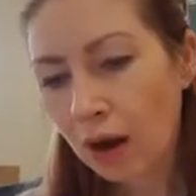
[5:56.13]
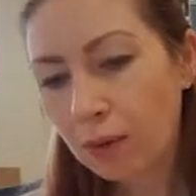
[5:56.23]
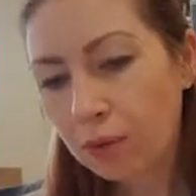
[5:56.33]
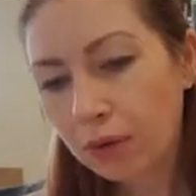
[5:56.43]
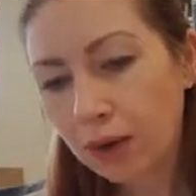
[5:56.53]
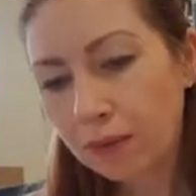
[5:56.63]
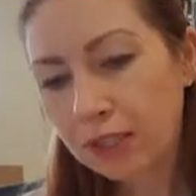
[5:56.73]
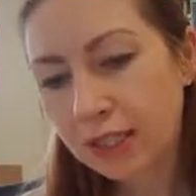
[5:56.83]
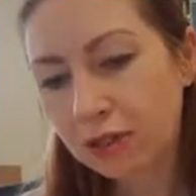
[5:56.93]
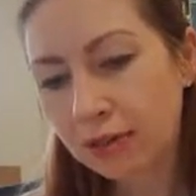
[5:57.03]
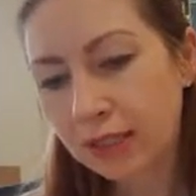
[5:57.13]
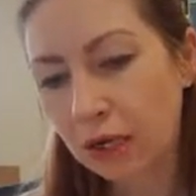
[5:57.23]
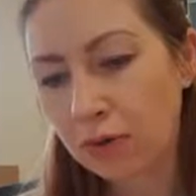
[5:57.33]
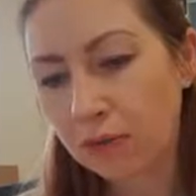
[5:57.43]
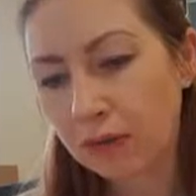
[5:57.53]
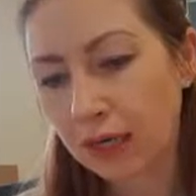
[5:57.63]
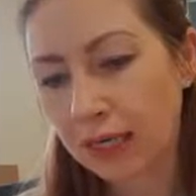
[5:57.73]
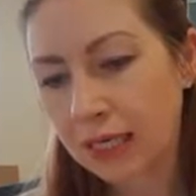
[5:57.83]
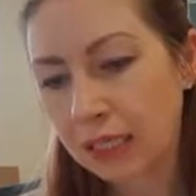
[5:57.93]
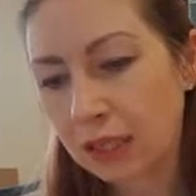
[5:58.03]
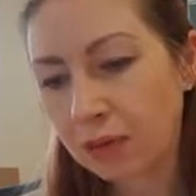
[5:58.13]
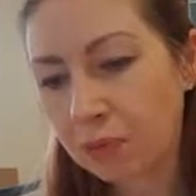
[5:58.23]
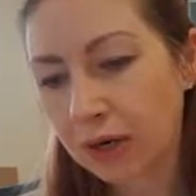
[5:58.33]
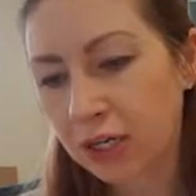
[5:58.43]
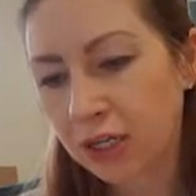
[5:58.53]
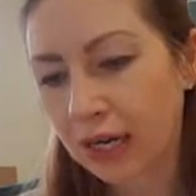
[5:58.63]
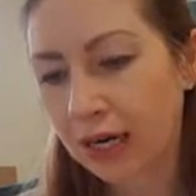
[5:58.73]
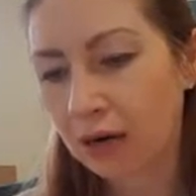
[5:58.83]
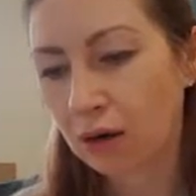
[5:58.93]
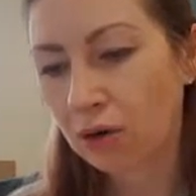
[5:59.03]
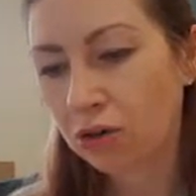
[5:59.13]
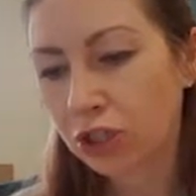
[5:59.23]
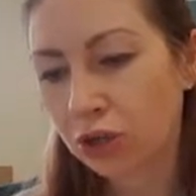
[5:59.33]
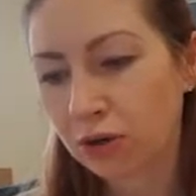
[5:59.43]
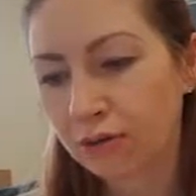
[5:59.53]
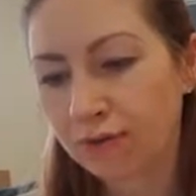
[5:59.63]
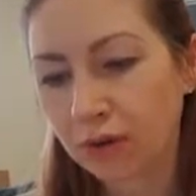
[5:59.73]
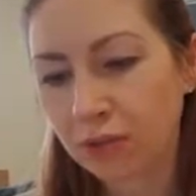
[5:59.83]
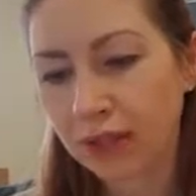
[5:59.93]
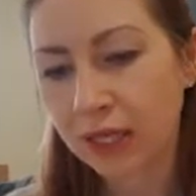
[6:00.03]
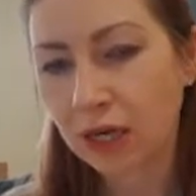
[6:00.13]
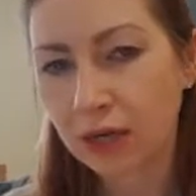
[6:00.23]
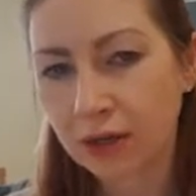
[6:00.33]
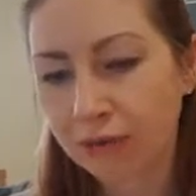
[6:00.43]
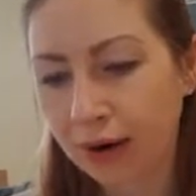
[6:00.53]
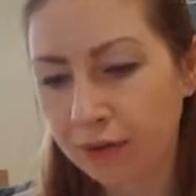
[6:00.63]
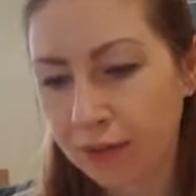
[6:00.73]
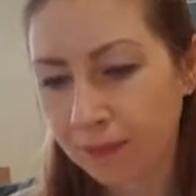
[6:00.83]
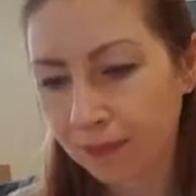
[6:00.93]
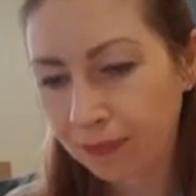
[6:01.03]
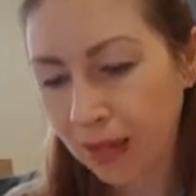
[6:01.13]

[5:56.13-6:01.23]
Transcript: I walk up the gentle slope that leads to the bridge to get a long shot of Phil with the garden around him.